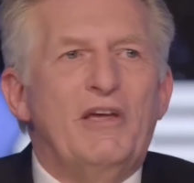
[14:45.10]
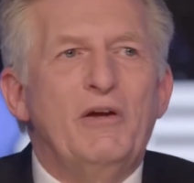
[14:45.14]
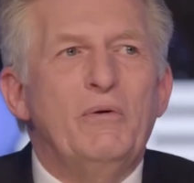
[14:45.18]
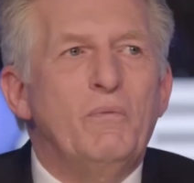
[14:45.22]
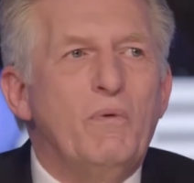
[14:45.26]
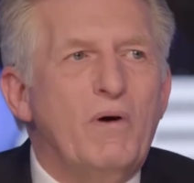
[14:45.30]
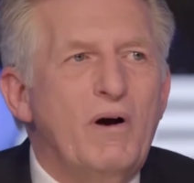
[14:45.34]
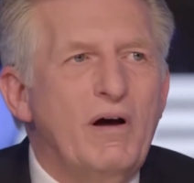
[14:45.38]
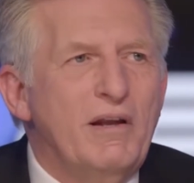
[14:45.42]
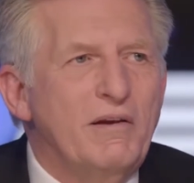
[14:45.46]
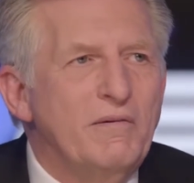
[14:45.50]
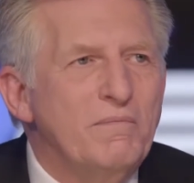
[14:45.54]
they
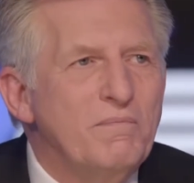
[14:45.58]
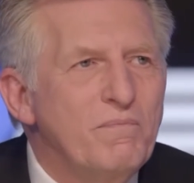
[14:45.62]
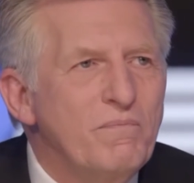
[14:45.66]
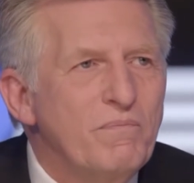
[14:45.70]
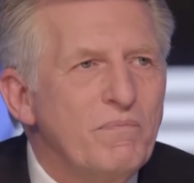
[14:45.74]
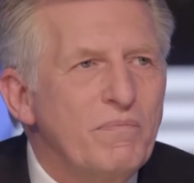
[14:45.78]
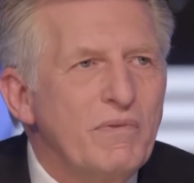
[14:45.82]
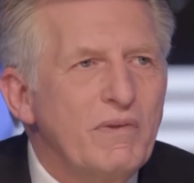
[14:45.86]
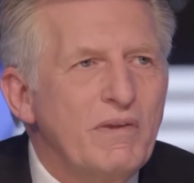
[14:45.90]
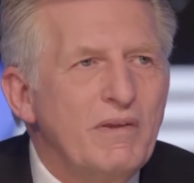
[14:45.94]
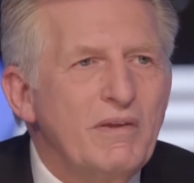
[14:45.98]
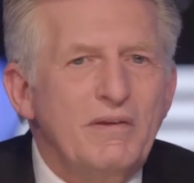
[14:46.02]
want,
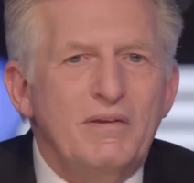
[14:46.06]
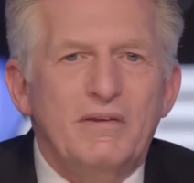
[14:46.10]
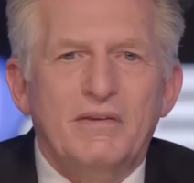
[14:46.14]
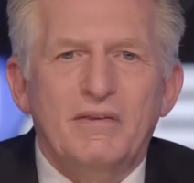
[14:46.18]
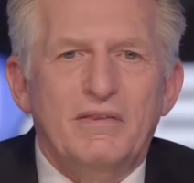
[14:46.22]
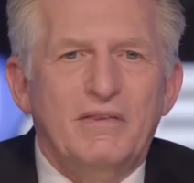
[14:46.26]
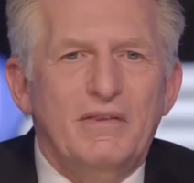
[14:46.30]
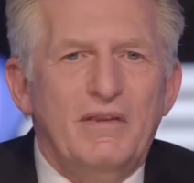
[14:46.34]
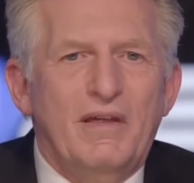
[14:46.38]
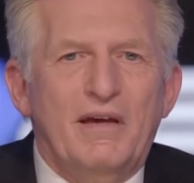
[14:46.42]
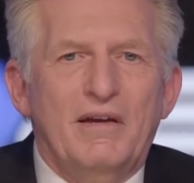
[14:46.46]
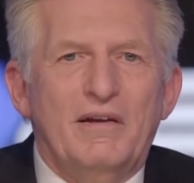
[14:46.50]

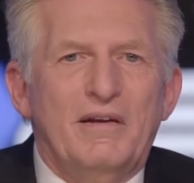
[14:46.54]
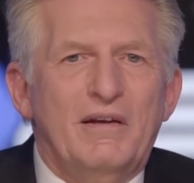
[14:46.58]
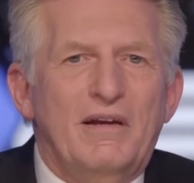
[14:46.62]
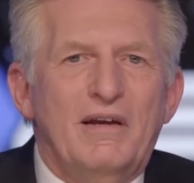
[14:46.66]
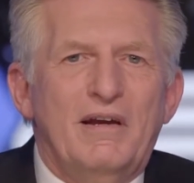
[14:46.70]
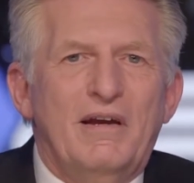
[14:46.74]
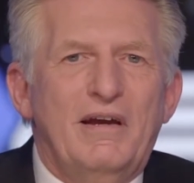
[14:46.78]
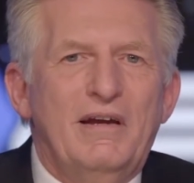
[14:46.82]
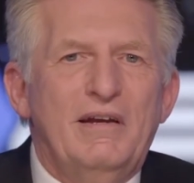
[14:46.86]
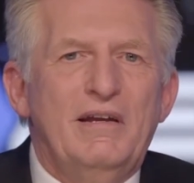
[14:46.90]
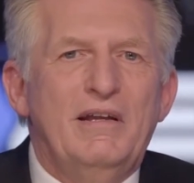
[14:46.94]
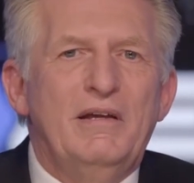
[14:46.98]
that
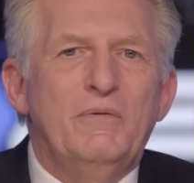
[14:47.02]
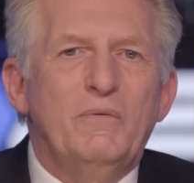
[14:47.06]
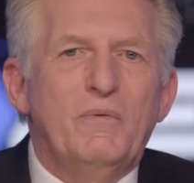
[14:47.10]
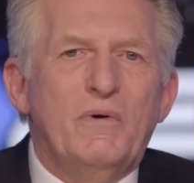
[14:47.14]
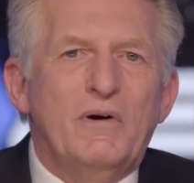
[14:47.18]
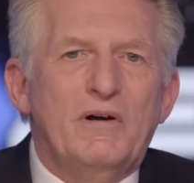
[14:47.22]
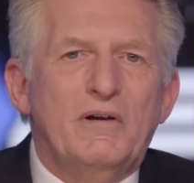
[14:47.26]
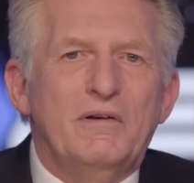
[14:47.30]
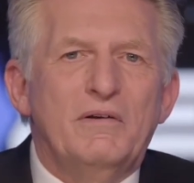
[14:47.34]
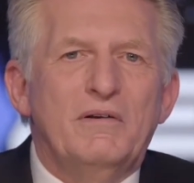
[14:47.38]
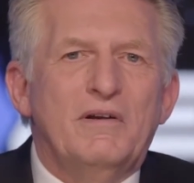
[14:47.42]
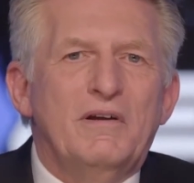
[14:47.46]

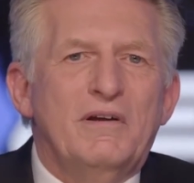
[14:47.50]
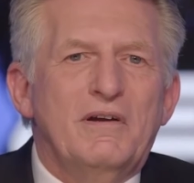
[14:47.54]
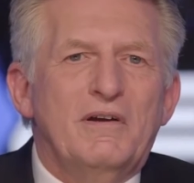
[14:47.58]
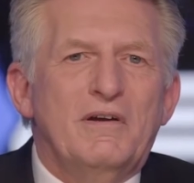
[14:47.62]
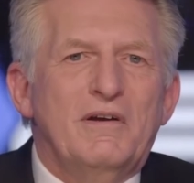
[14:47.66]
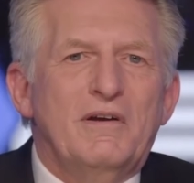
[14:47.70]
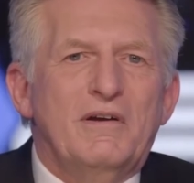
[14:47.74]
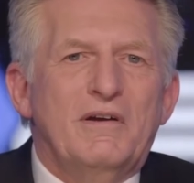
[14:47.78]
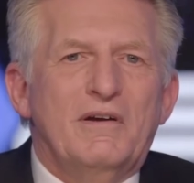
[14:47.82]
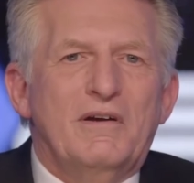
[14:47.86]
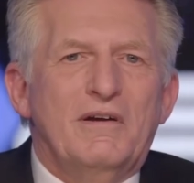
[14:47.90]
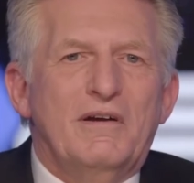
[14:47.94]

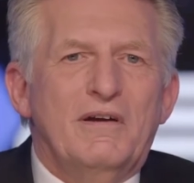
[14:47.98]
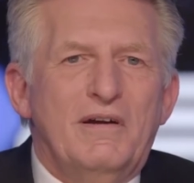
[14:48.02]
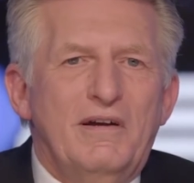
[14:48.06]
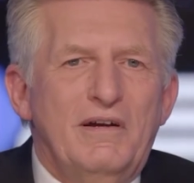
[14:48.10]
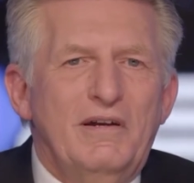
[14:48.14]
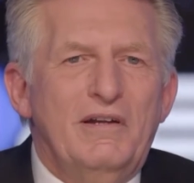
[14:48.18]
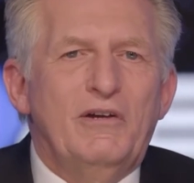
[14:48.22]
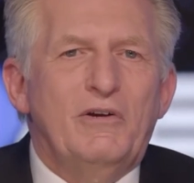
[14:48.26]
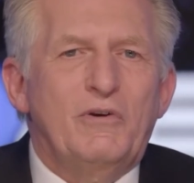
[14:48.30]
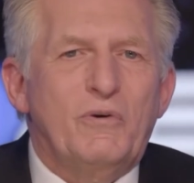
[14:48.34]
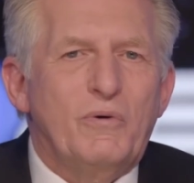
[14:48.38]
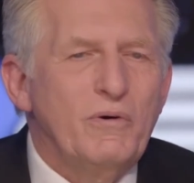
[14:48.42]

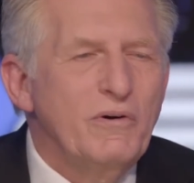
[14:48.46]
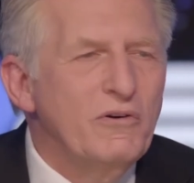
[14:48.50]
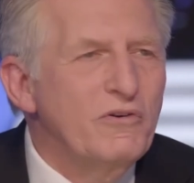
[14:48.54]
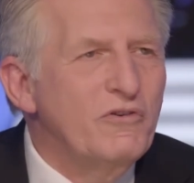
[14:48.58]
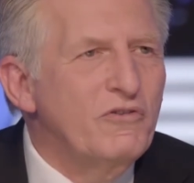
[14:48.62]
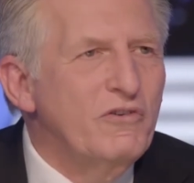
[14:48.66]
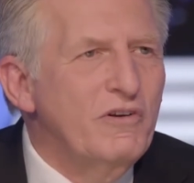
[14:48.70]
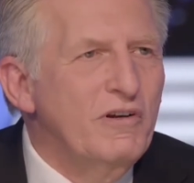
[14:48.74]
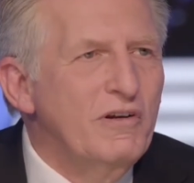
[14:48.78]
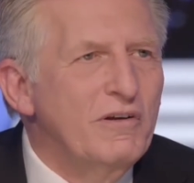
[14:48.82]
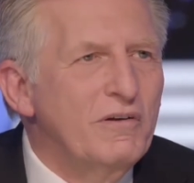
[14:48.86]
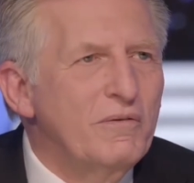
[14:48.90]
any
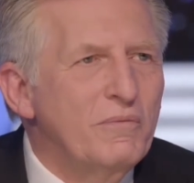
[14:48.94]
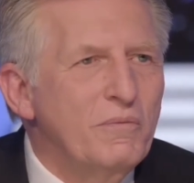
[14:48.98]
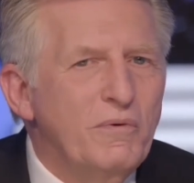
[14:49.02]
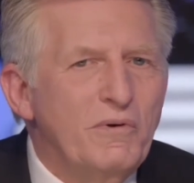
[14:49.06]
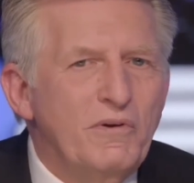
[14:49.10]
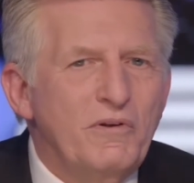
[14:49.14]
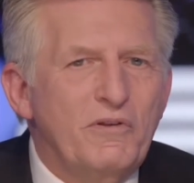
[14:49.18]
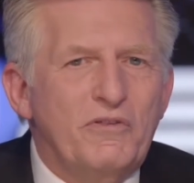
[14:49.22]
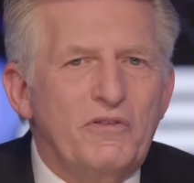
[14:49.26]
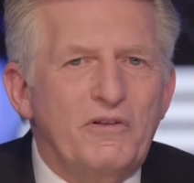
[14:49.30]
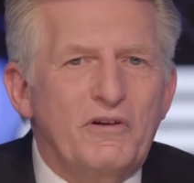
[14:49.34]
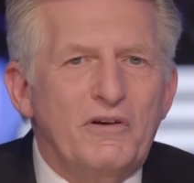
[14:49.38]
Christian
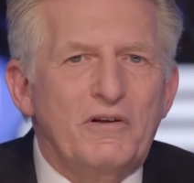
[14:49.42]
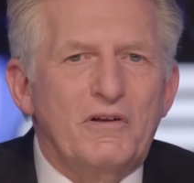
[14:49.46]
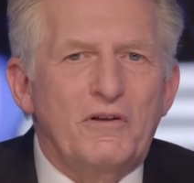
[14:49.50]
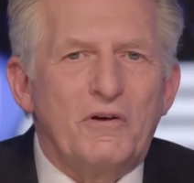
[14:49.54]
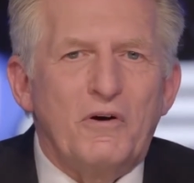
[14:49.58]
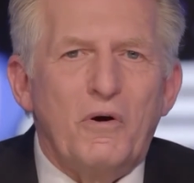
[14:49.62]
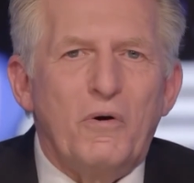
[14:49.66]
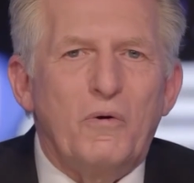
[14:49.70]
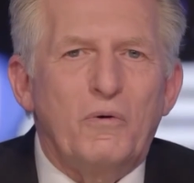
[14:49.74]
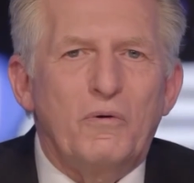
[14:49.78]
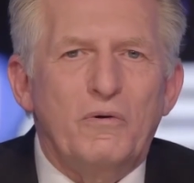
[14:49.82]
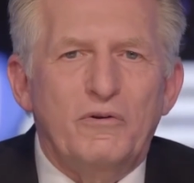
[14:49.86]
with the
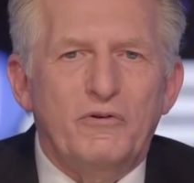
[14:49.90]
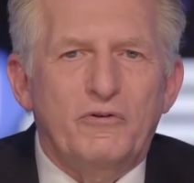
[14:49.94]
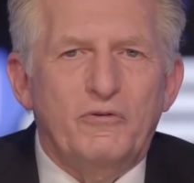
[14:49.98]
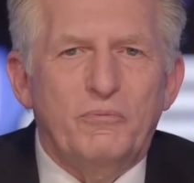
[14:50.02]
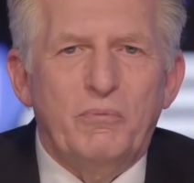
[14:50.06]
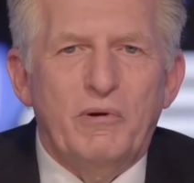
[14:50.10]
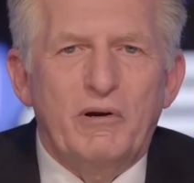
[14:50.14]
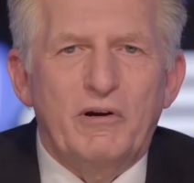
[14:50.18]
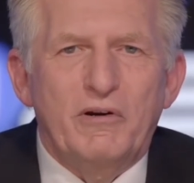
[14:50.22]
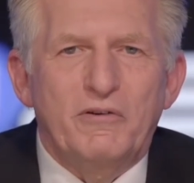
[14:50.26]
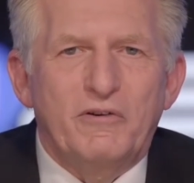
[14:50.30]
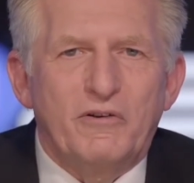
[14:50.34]
Holy
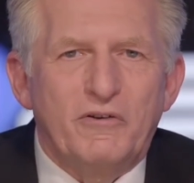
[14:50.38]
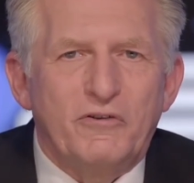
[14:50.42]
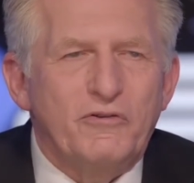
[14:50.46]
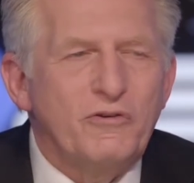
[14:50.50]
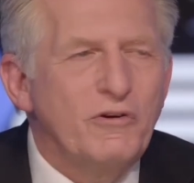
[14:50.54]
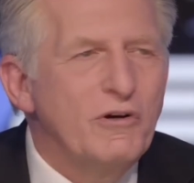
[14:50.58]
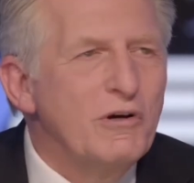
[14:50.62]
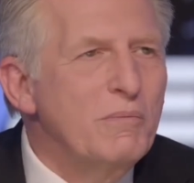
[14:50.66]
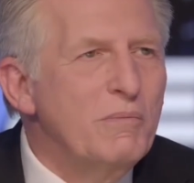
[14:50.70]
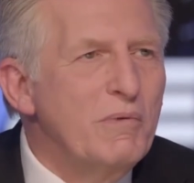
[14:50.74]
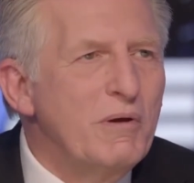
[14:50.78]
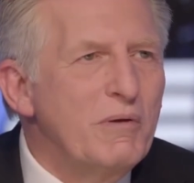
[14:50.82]
Spirit
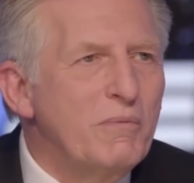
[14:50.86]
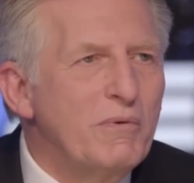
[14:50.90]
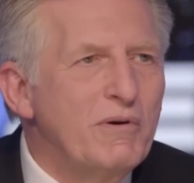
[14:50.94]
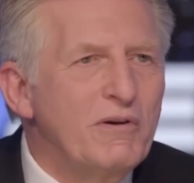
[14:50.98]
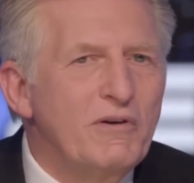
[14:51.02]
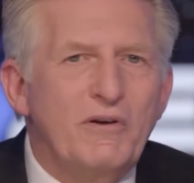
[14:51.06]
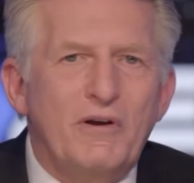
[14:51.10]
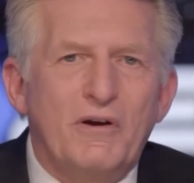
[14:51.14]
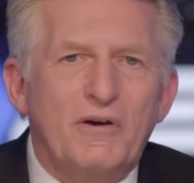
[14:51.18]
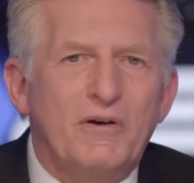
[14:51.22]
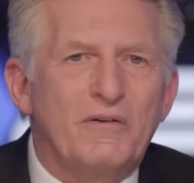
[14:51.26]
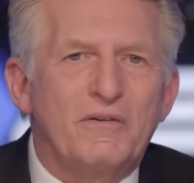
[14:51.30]
discernment
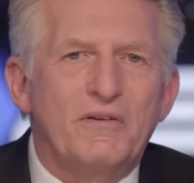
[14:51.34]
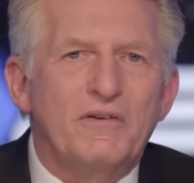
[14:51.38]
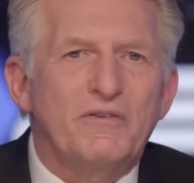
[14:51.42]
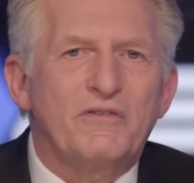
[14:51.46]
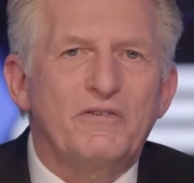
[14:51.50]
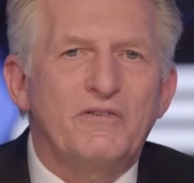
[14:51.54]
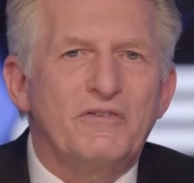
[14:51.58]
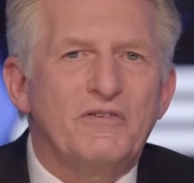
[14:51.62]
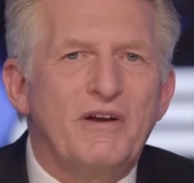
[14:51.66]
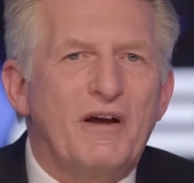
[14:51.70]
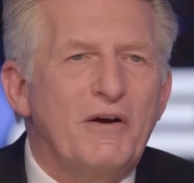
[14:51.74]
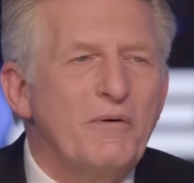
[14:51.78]
would know
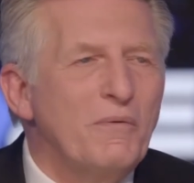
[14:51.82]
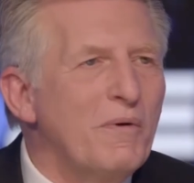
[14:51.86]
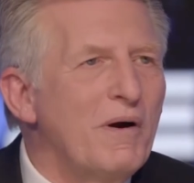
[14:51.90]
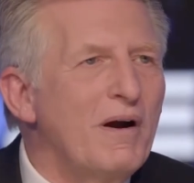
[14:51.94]
this is not